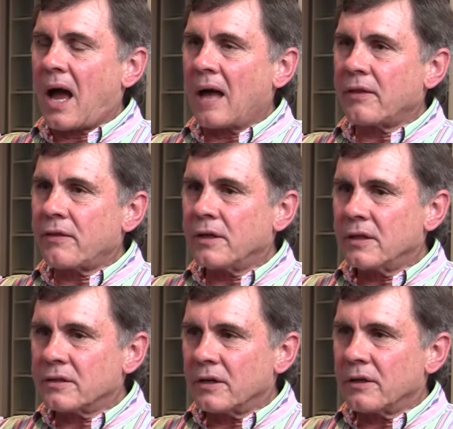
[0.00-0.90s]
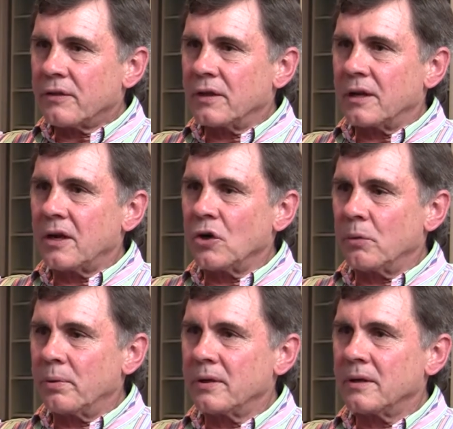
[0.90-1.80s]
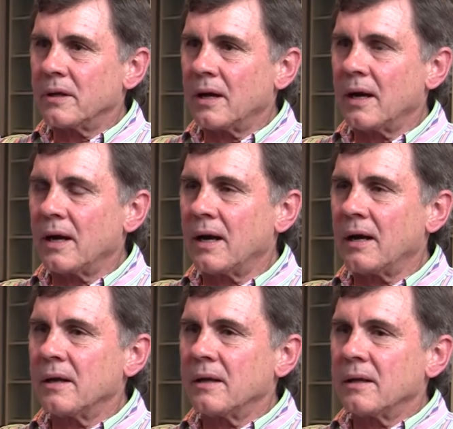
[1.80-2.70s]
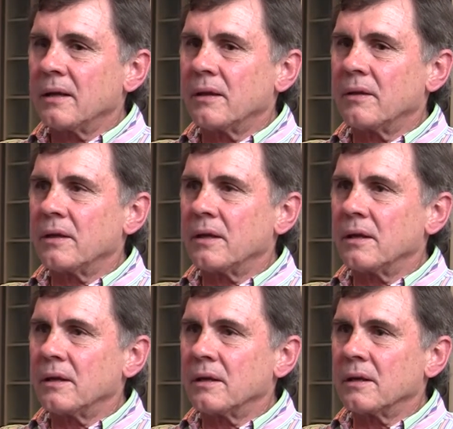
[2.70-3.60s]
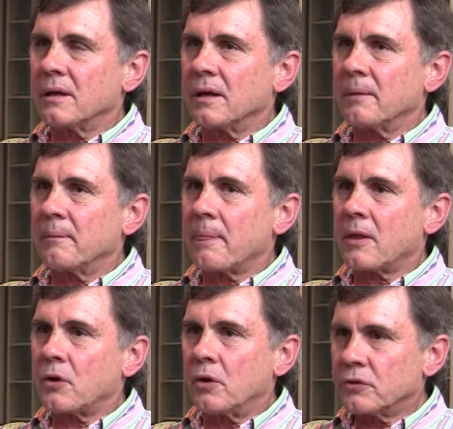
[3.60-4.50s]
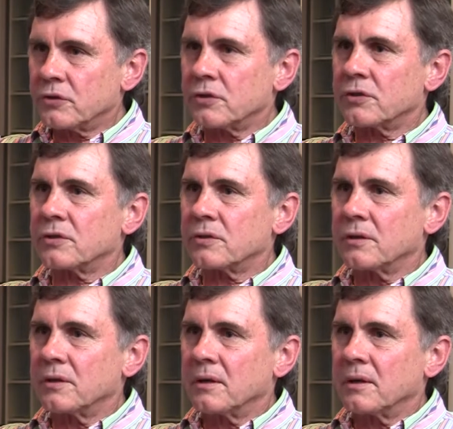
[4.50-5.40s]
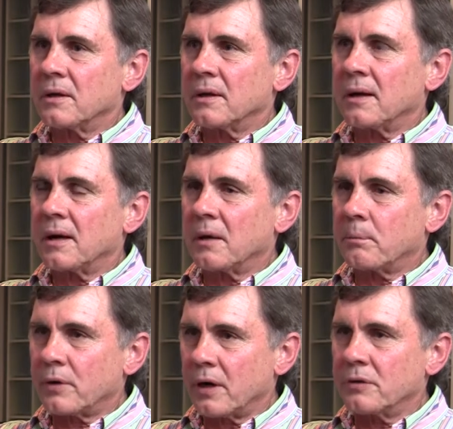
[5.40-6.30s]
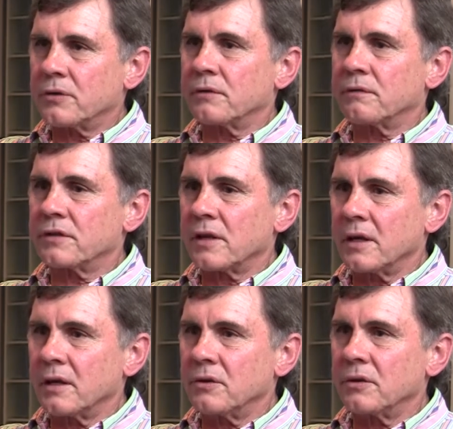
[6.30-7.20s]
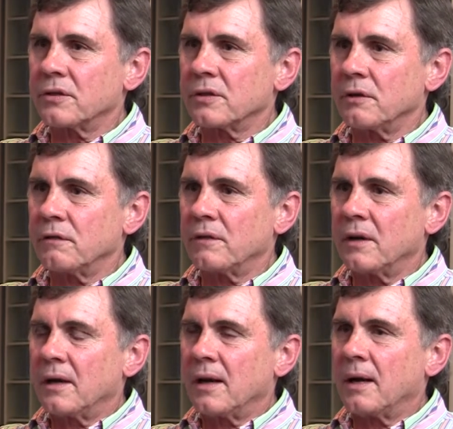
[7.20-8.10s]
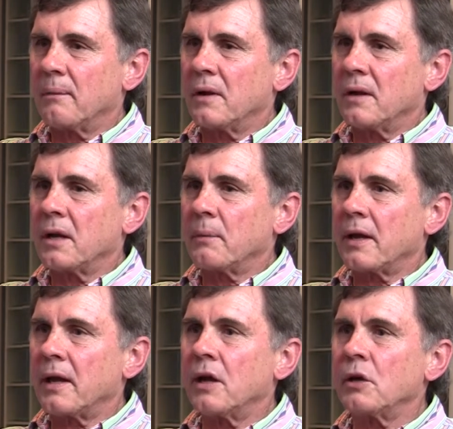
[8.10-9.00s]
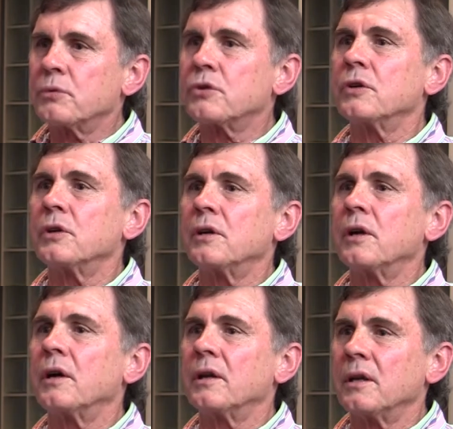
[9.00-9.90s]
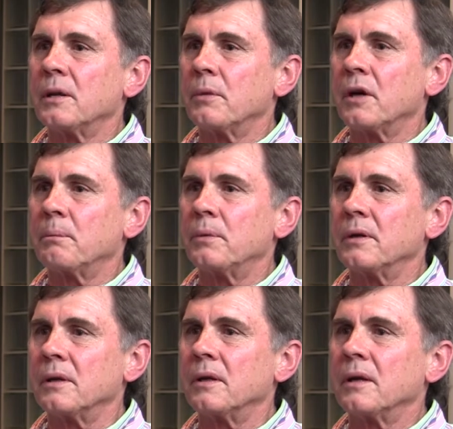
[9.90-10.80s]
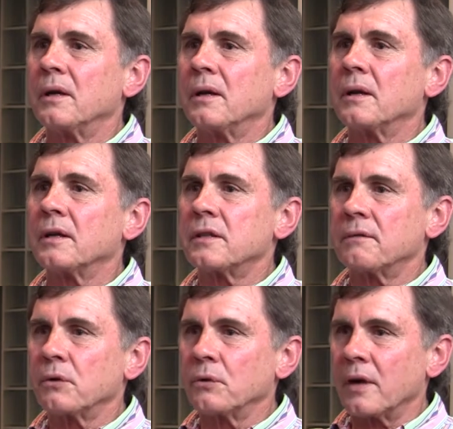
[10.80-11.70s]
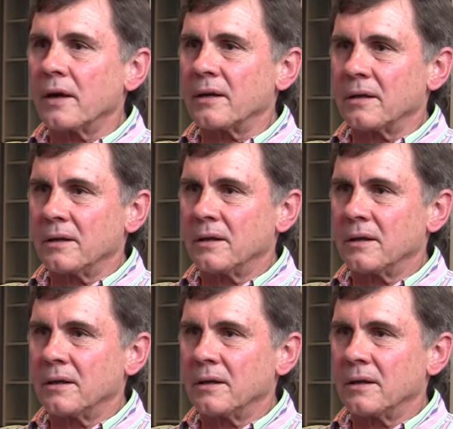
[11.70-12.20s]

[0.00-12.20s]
Other things that I think help are the conscious approach of saying to yourself, no matter how absurd the idea might be, let's have a look at it.